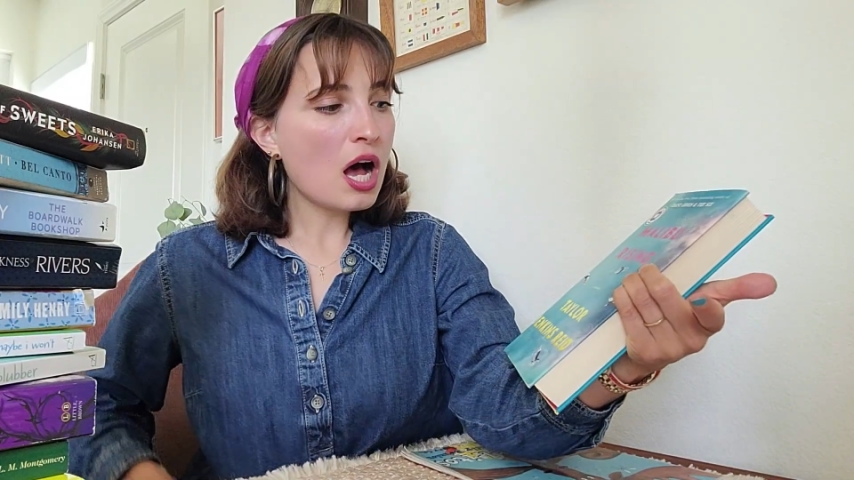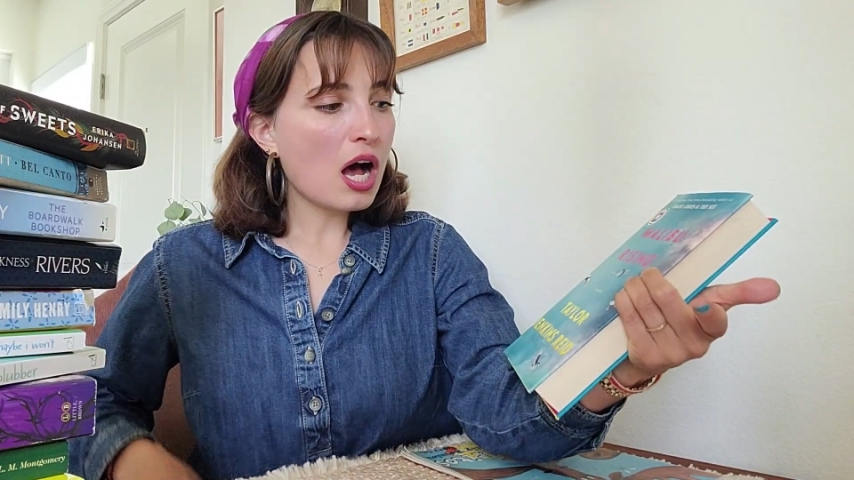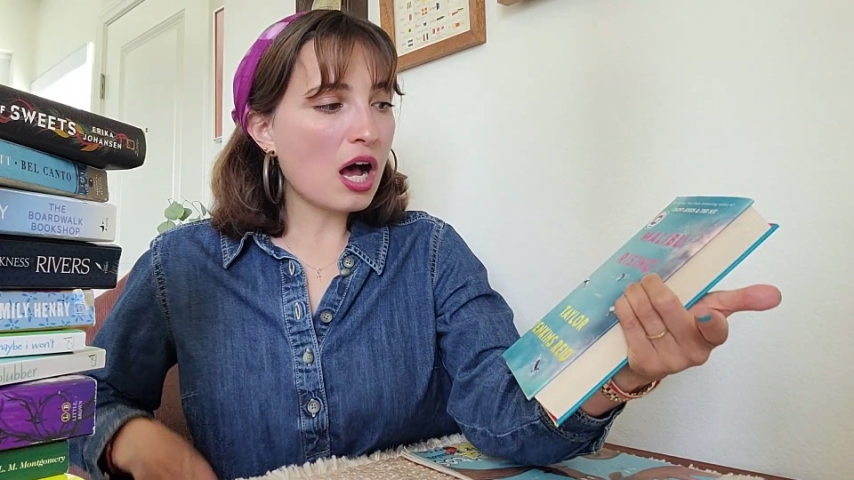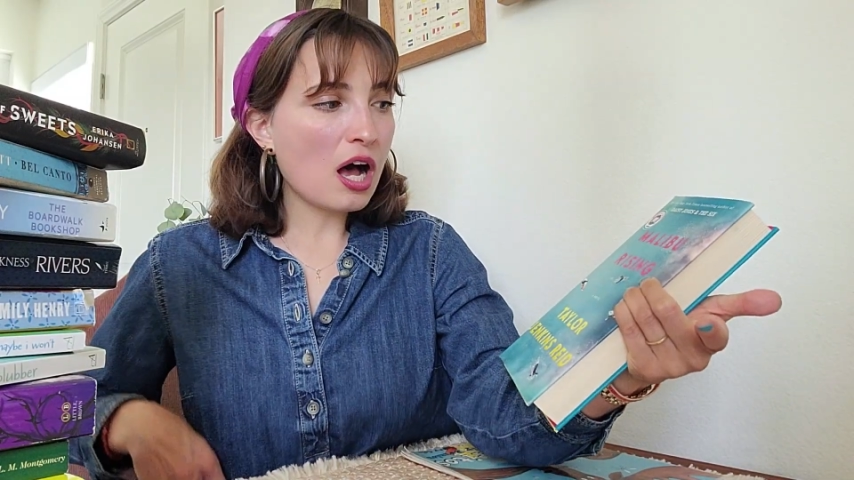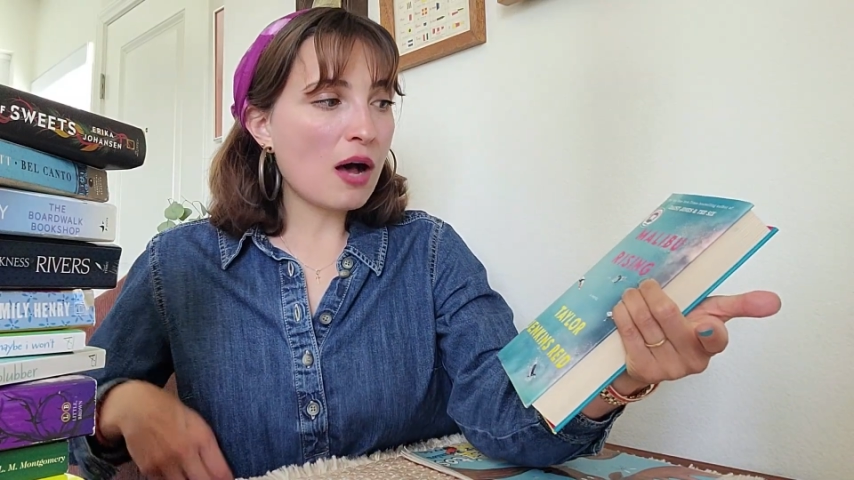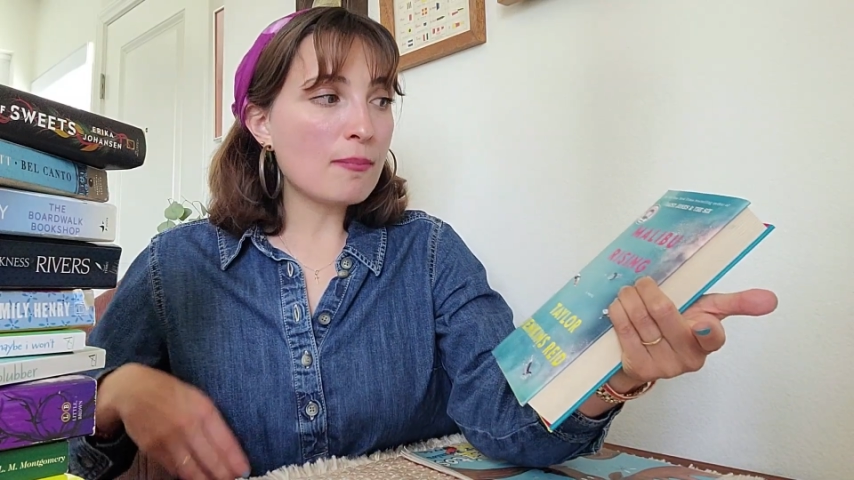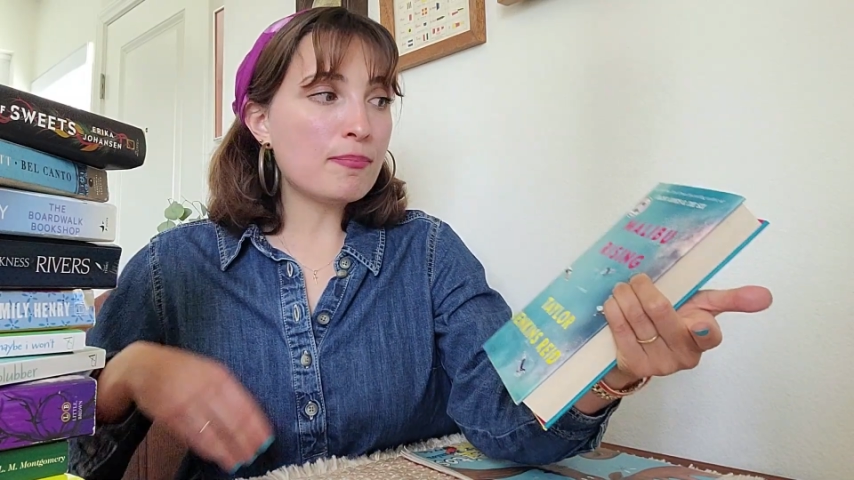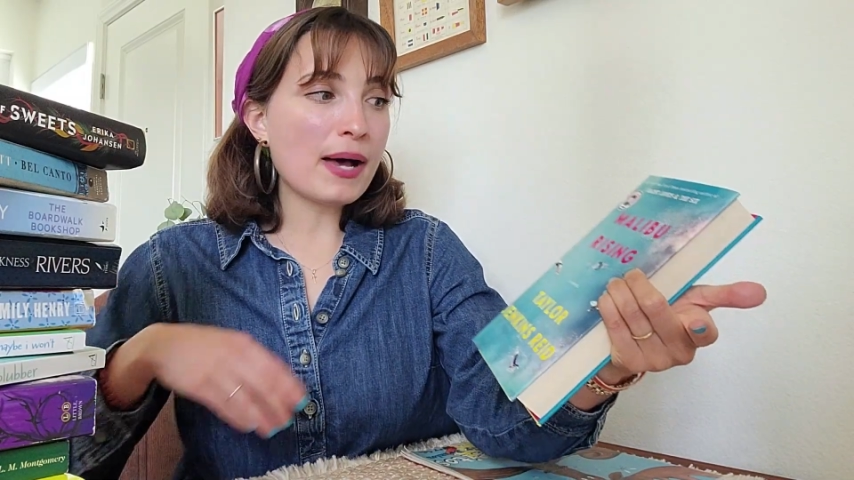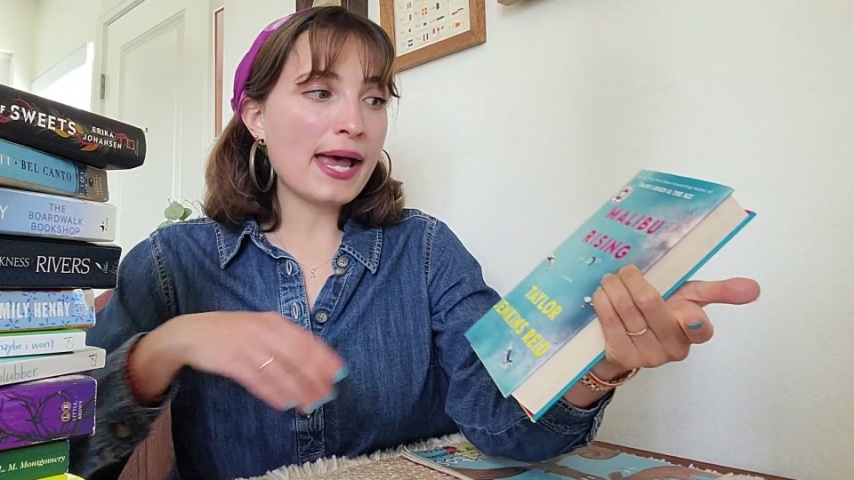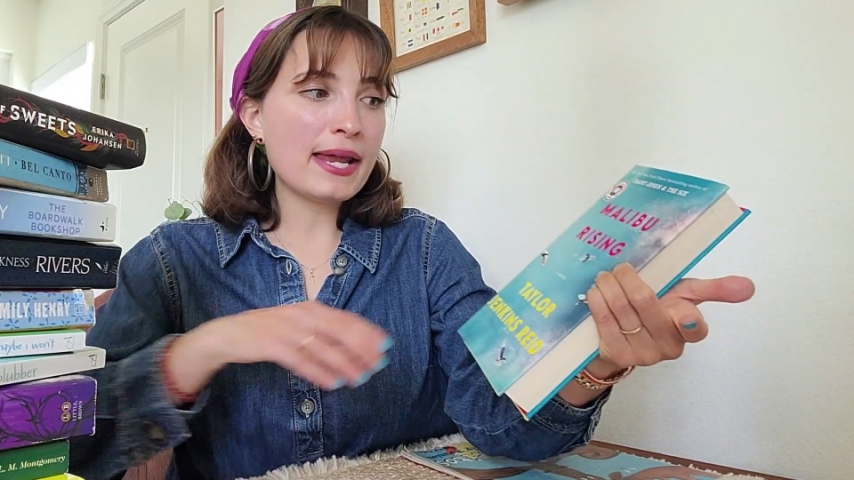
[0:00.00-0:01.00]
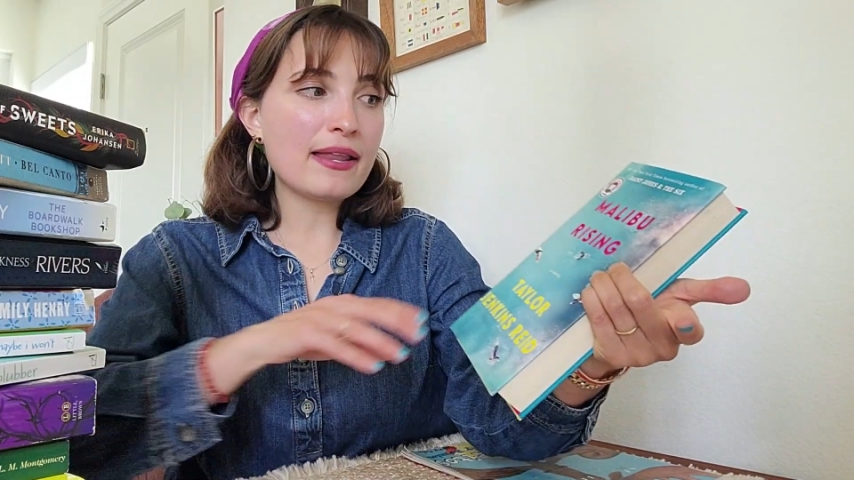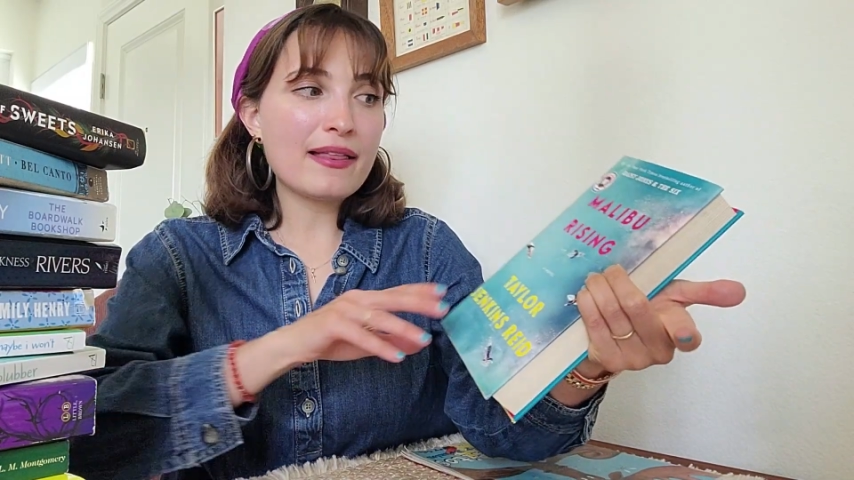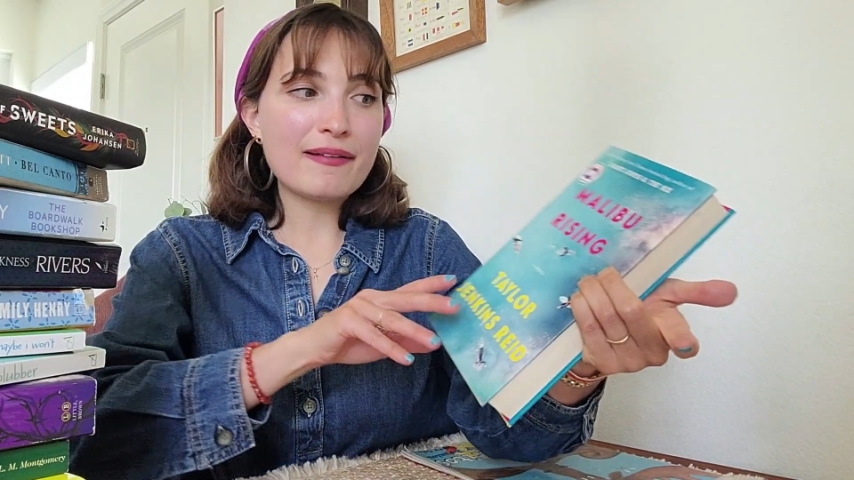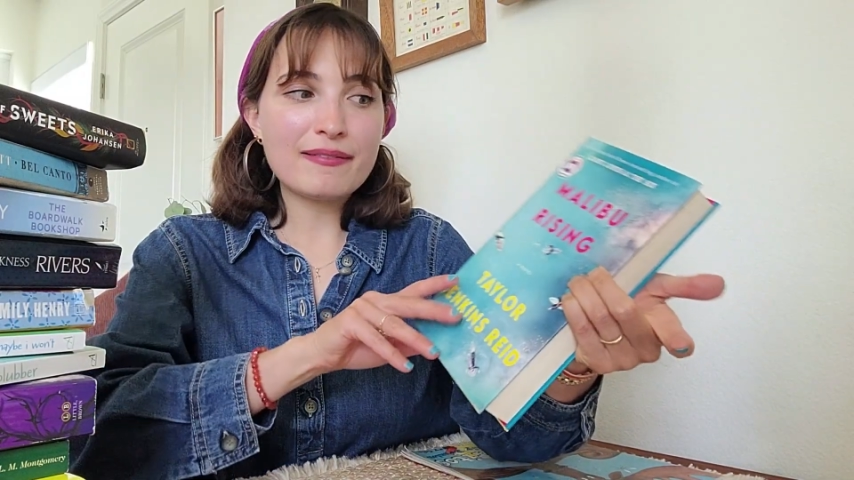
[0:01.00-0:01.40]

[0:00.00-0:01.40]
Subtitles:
but